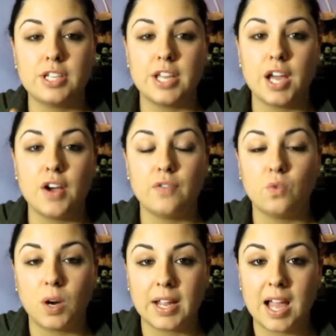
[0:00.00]
day of
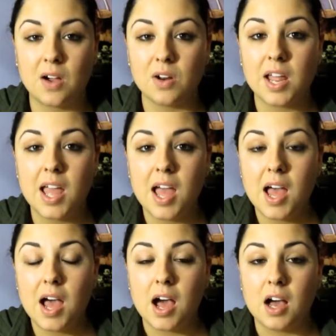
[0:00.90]
workout
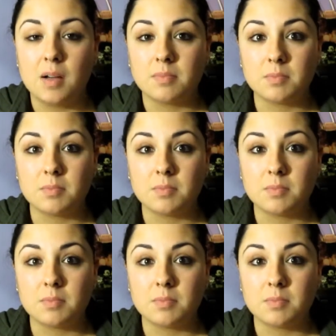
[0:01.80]
um,